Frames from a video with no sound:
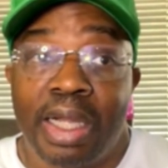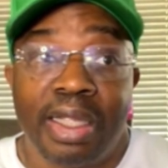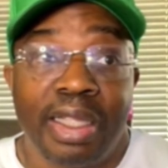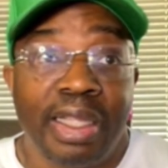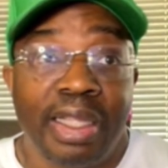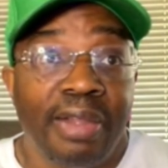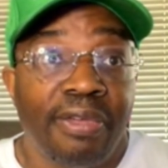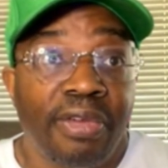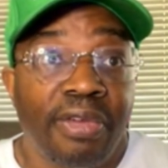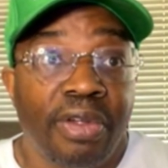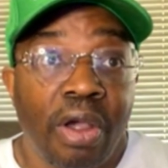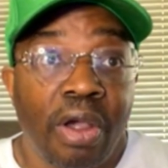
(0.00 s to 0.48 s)

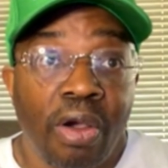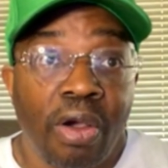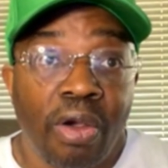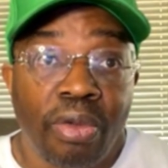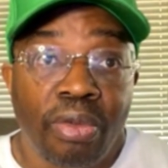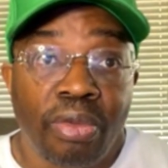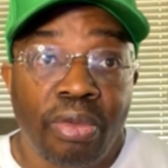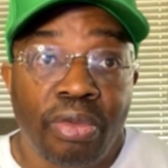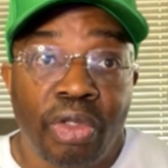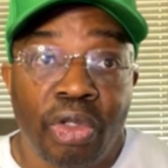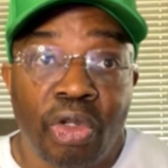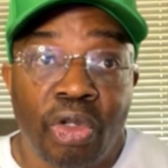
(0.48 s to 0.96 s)
Even
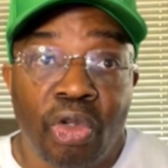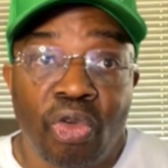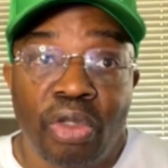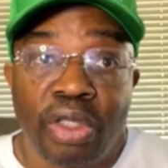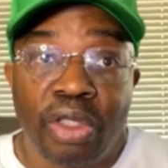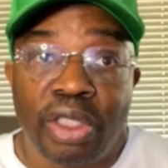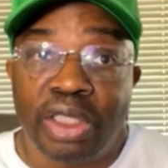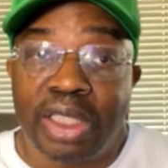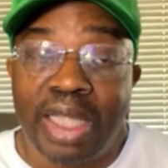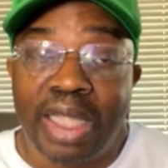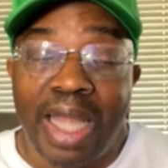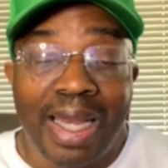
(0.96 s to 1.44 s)
though
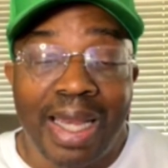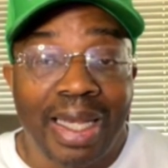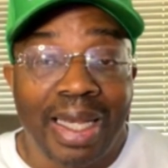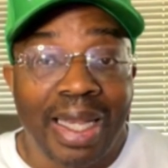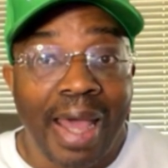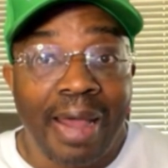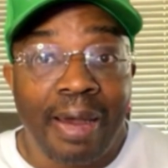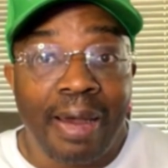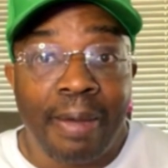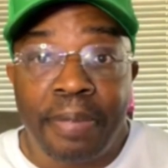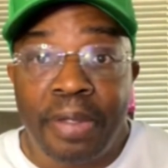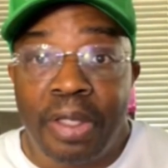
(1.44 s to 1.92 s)
it's not a
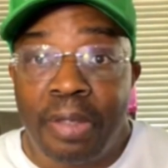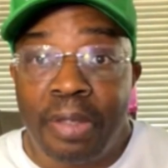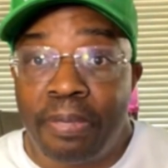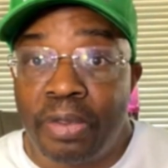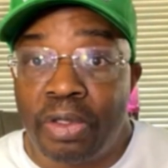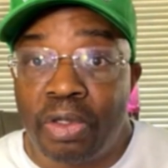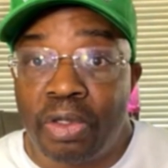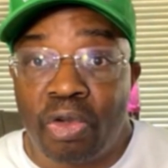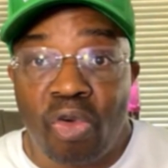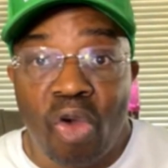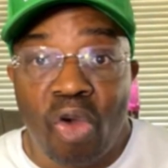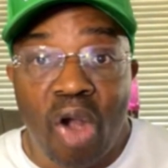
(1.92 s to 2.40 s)
lot of
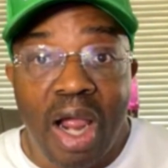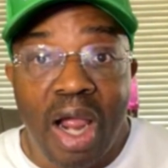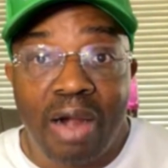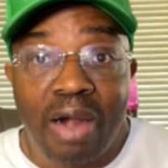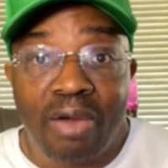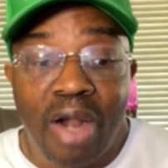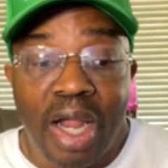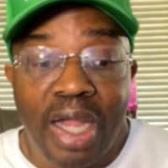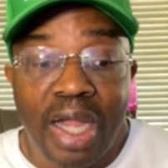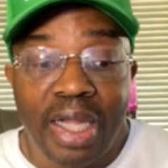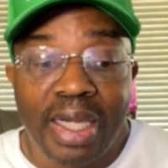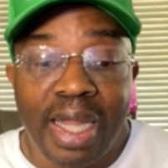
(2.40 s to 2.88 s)
people in the
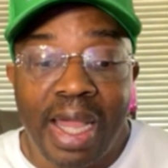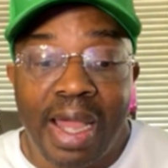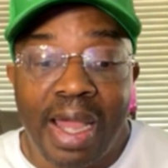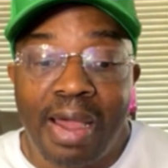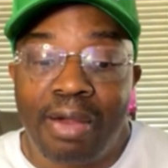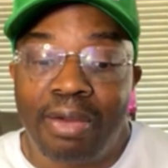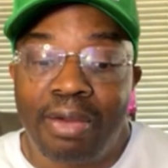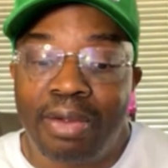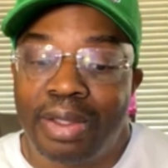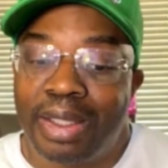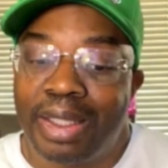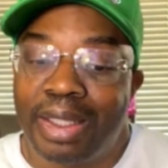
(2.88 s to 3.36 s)
crowd right
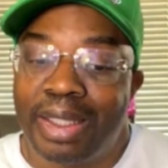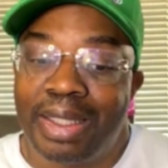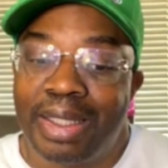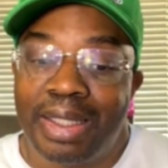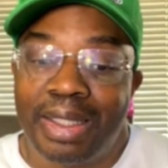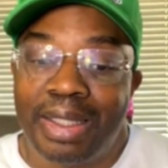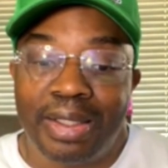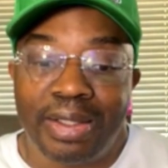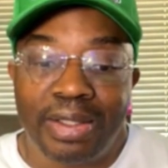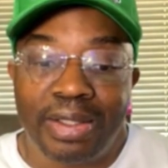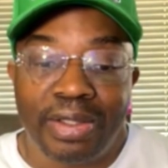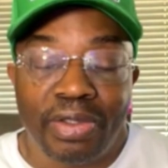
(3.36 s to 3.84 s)
now, it
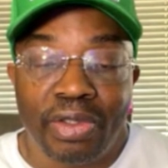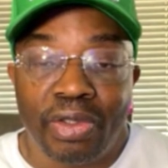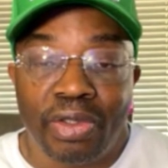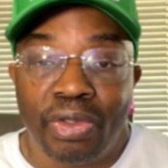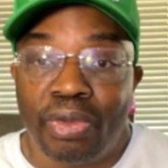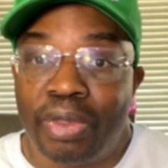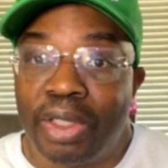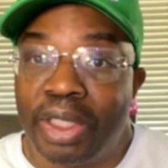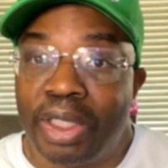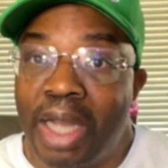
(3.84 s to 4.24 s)
is new.